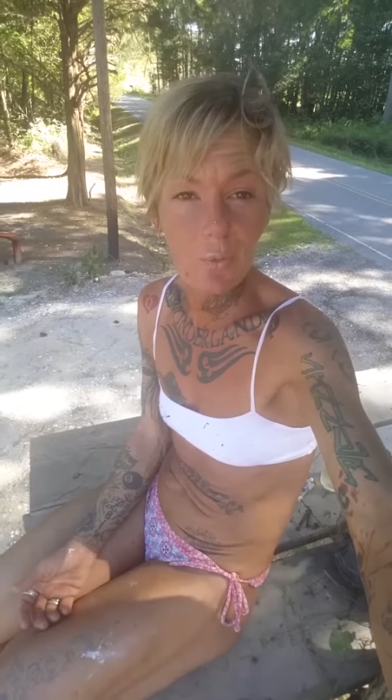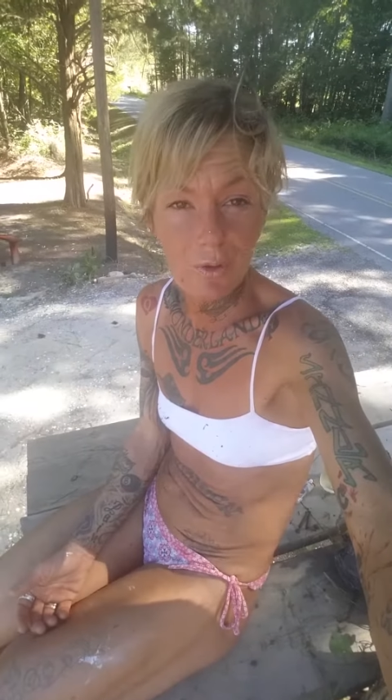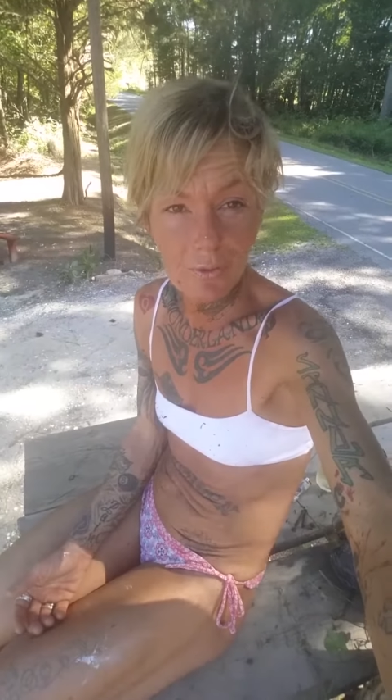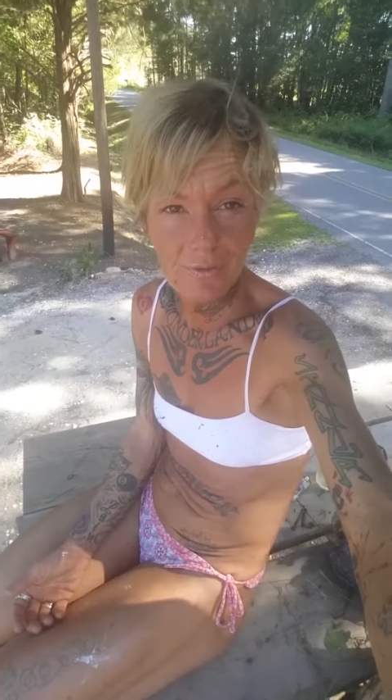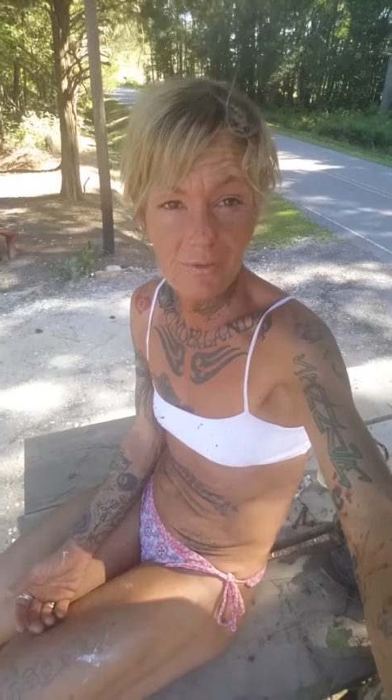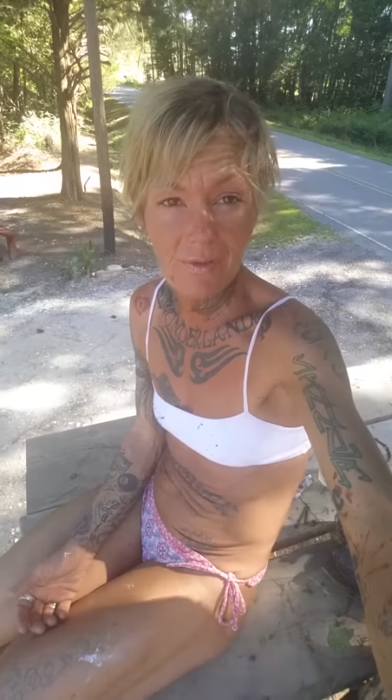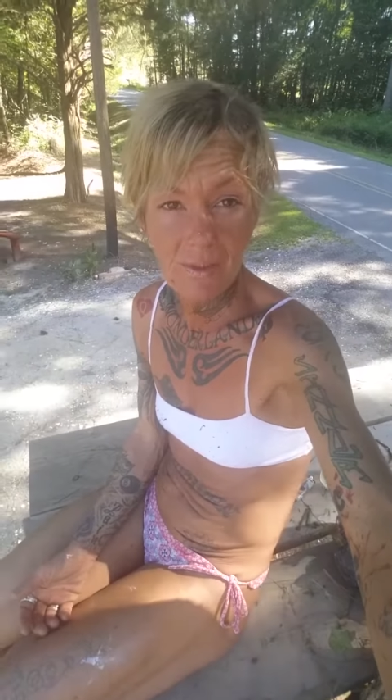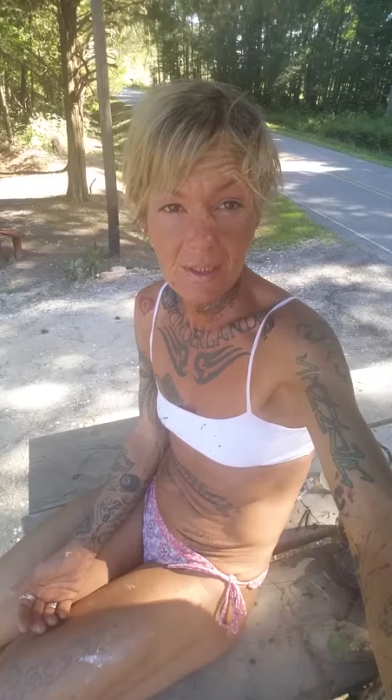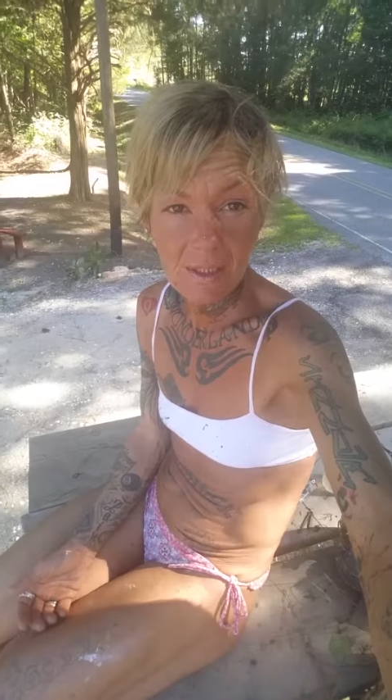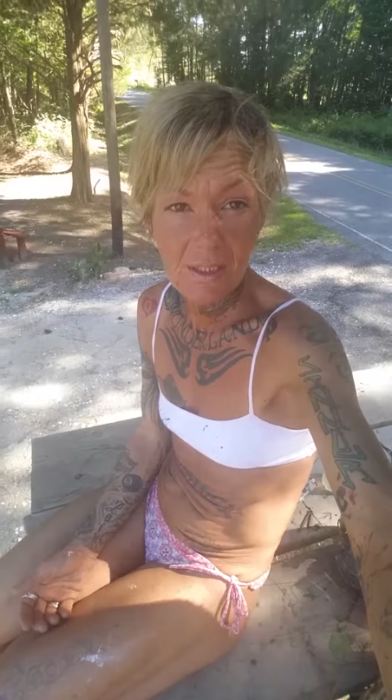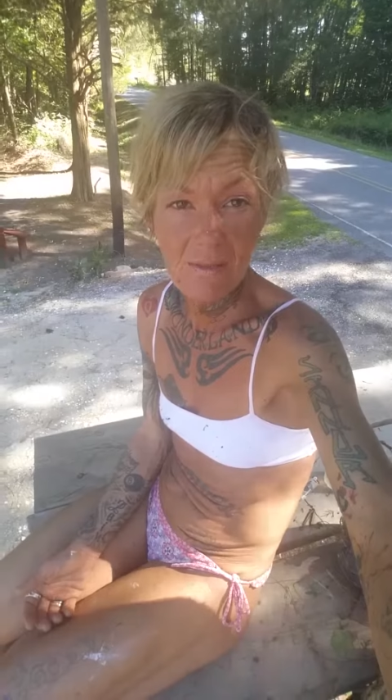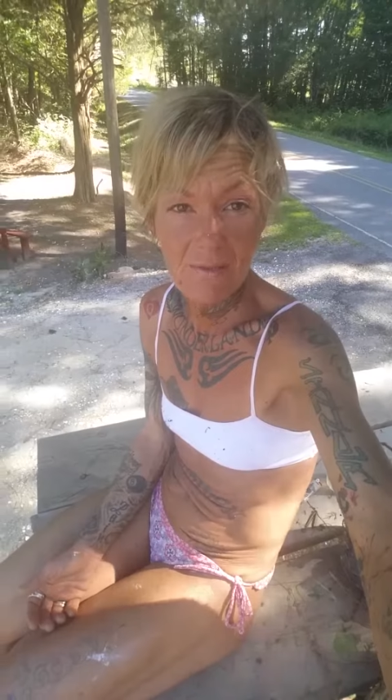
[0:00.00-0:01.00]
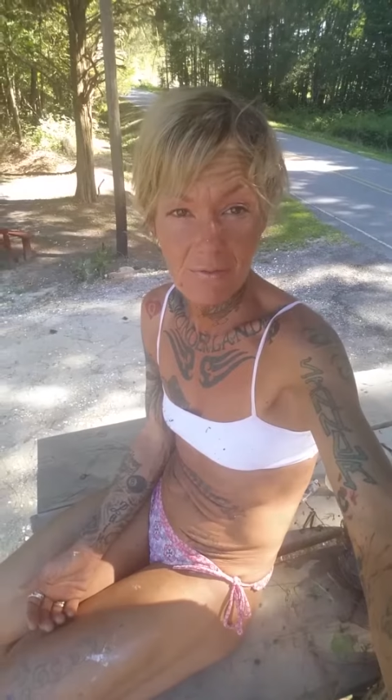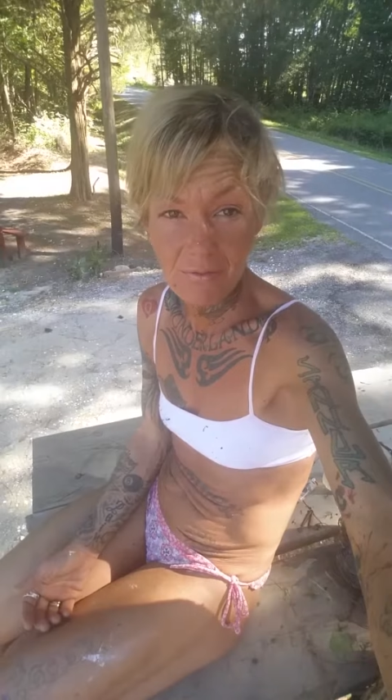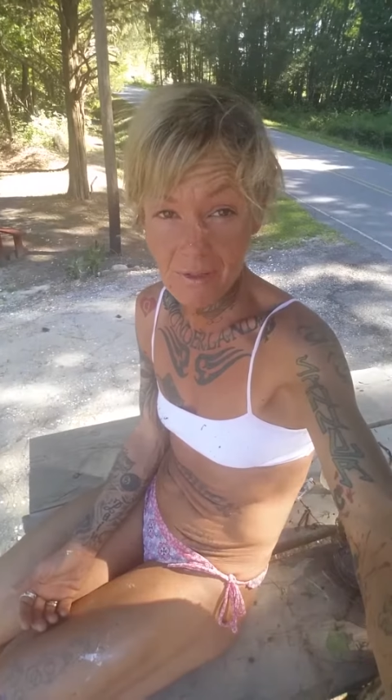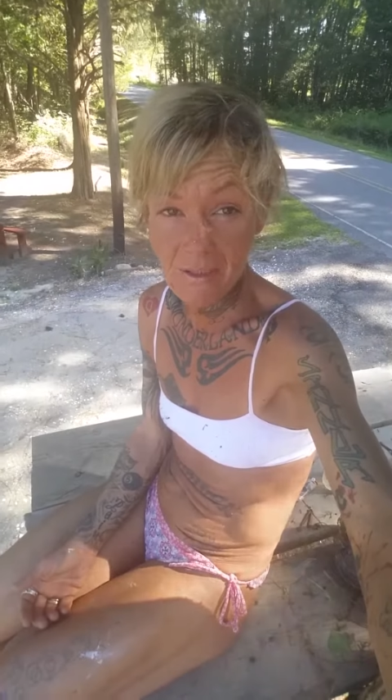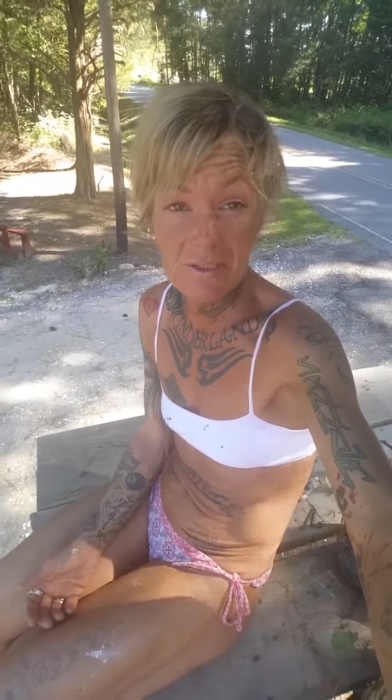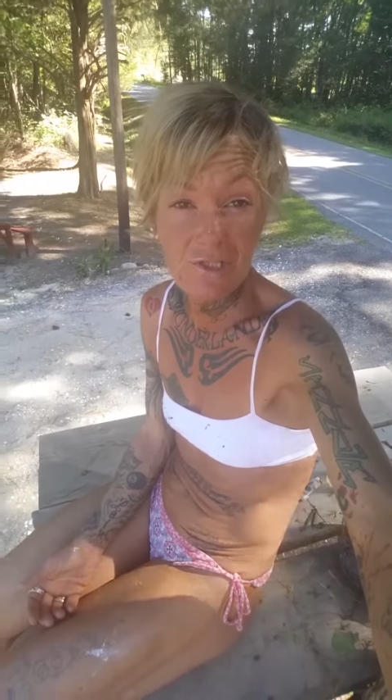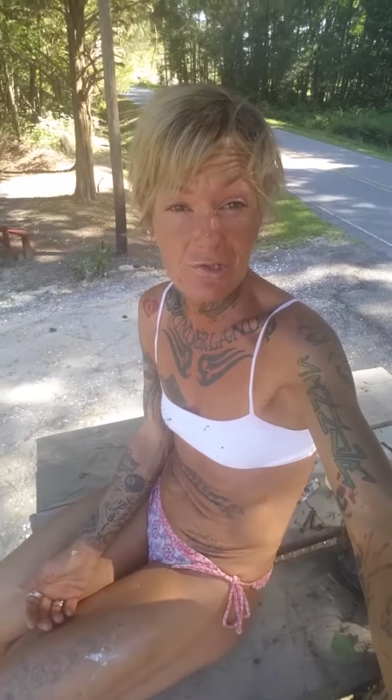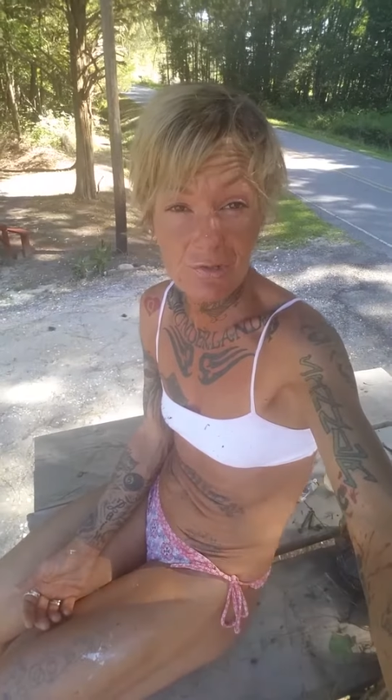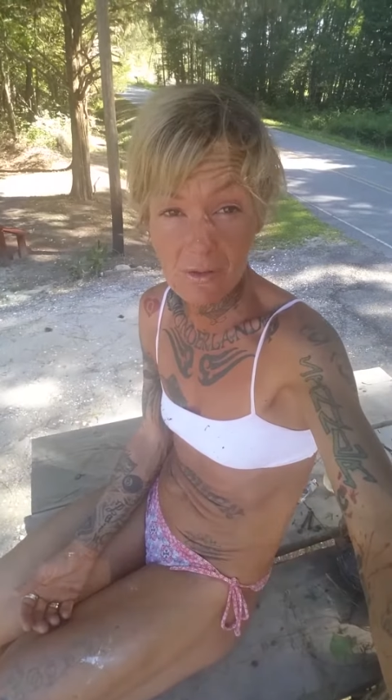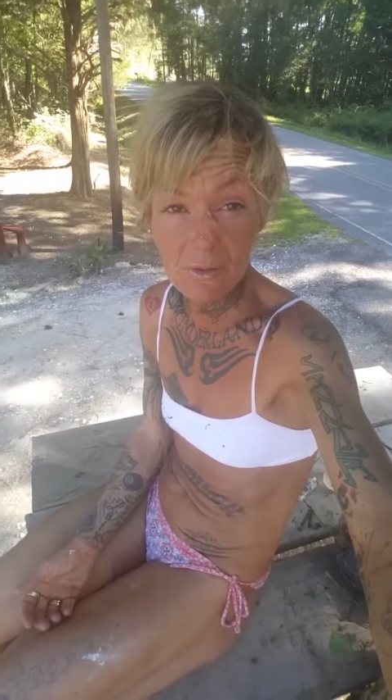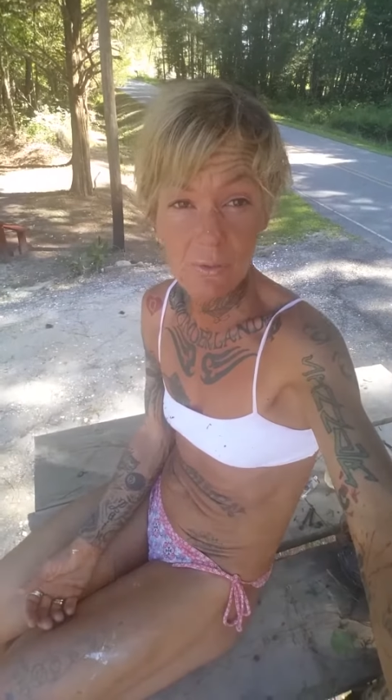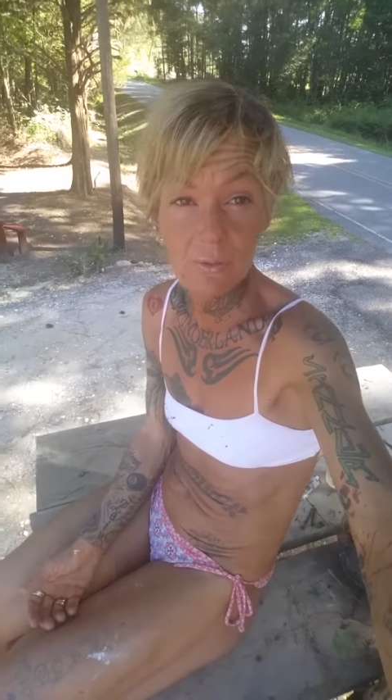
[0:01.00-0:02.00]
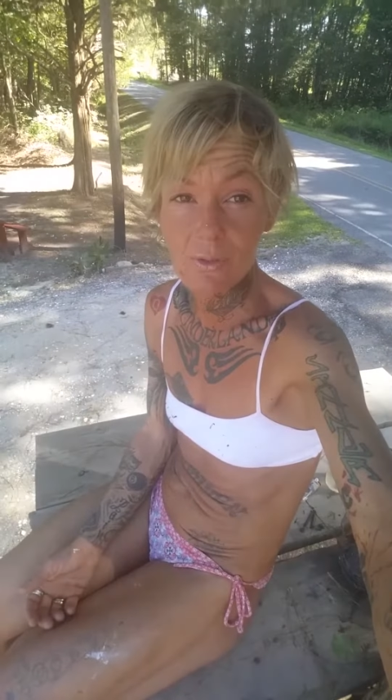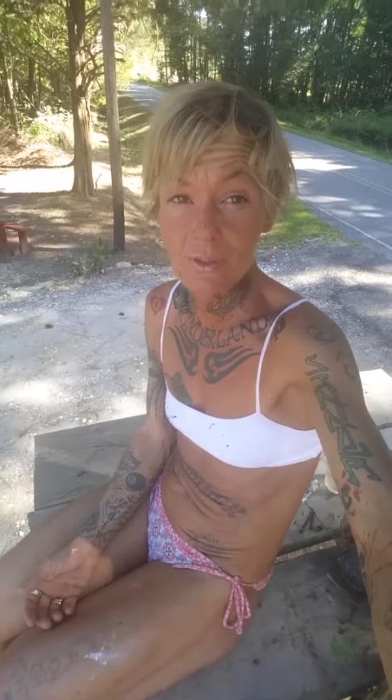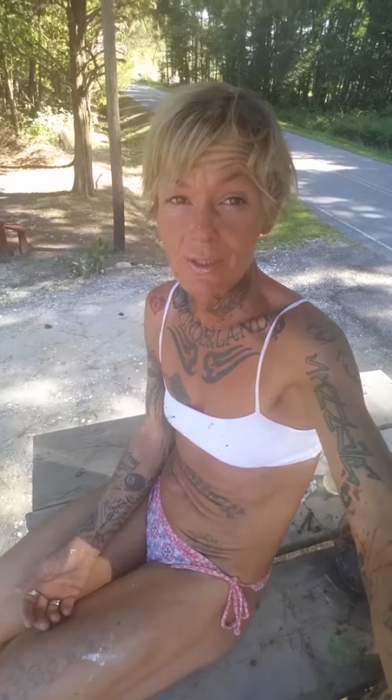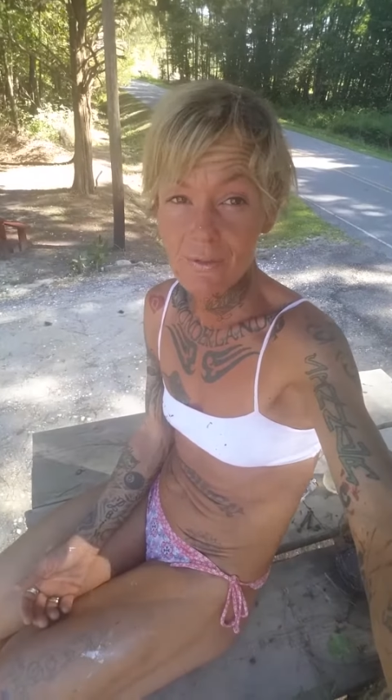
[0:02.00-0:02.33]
worth the fucking struggle,